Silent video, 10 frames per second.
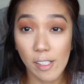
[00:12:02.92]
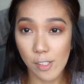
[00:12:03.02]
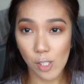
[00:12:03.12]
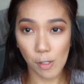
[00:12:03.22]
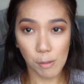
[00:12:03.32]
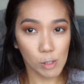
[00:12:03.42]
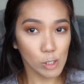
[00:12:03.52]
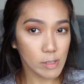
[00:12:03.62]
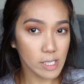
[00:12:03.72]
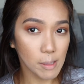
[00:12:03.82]
So it will
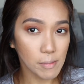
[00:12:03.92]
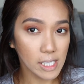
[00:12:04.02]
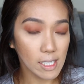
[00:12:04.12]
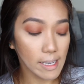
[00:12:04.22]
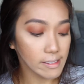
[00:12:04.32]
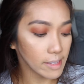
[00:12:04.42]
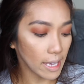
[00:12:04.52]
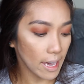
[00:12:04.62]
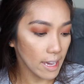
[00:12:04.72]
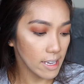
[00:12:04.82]
look something like
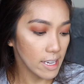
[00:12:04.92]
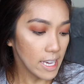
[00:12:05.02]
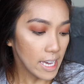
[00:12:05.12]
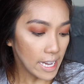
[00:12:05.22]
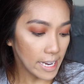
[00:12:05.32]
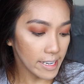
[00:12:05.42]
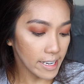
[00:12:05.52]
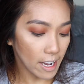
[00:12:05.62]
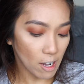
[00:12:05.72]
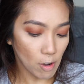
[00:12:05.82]
that. And
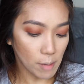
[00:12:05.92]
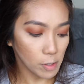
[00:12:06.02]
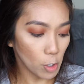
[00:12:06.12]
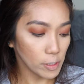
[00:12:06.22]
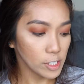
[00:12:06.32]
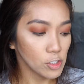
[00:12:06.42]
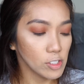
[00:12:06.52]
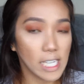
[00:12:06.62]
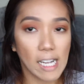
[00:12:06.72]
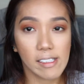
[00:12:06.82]
now I'm going to
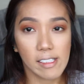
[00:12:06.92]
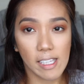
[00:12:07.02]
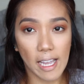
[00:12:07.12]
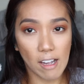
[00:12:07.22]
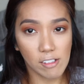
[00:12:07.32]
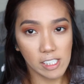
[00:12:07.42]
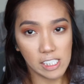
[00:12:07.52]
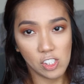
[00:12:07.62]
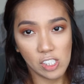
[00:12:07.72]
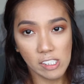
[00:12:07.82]
darken the outer
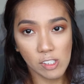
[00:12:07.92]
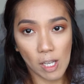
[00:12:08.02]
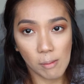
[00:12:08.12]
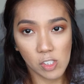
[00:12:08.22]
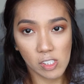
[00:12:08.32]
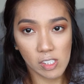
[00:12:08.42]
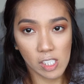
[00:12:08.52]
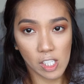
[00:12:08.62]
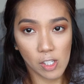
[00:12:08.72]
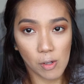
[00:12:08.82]
edges. So I'm just
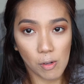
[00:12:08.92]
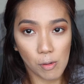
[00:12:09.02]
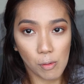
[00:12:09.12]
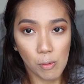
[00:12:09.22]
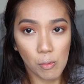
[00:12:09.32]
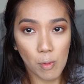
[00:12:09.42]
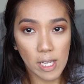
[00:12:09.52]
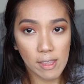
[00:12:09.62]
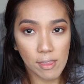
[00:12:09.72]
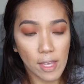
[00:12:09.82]
gonna go
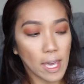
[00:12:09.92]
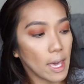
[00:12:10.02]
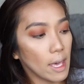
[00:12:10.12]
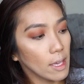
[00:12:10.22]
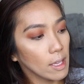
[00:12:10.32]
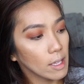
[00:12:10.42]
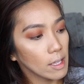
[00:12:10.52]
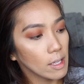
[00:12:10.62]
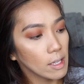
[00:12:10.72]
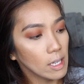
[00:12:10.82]
with that
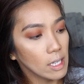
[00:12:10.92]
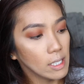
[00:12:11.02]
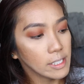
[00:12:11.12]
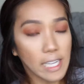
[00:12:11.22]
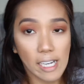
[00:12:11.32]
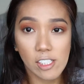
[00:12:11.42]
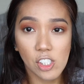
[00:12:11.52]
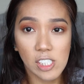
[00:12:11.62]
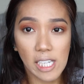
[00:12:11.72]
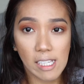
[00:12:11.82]
darker
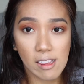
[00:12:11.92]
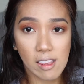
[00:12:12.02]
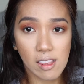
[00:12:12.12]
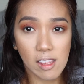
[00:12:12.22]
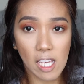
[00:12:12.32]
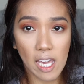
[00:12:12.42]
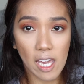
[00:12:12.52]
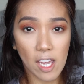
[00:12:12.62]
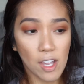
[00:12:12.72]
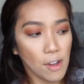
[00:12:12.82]
shade
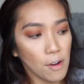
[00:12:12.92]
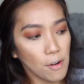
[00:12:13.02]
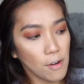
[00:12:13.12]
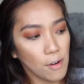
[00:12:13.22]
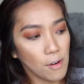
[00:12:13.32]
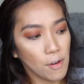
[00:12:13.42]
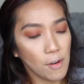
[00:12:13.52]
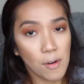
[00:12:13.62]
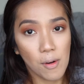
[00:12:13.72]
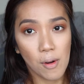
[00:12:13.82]
there,
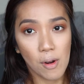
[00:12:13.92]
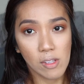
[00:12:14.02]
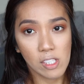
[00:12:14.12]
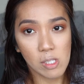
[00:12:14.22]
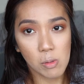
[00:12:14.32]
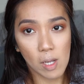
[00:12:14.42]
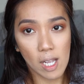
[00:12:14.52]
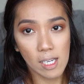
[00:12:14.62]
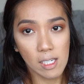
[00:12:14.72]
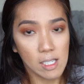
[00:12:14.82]
this
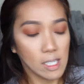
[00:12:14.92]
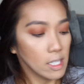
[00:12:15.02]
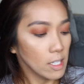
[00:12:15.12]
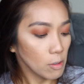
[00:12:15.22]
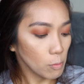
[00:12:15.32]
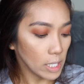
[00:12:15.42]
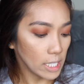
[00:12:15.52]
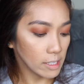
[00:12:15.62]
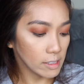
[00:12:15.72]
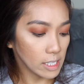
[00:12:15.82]
one,
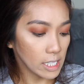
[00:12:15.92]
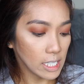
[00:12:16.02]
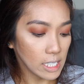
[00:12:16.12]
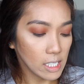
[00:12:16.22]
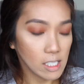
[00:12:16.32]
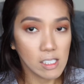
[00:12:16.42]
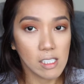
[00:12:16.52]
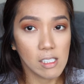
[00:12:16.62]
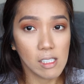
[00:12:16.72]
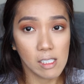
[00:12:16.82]
with a
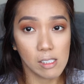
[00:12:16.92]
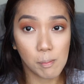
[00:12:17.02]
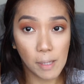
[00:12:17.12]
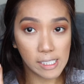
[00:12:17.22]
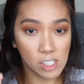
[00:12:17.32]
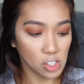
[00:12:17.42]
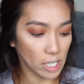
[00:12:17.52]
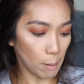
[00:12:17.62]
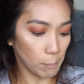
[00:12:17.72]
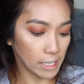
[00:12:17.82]
sponge
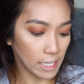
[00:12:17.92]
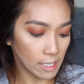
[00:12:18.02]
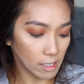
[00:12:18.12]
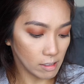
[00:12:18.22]
applicator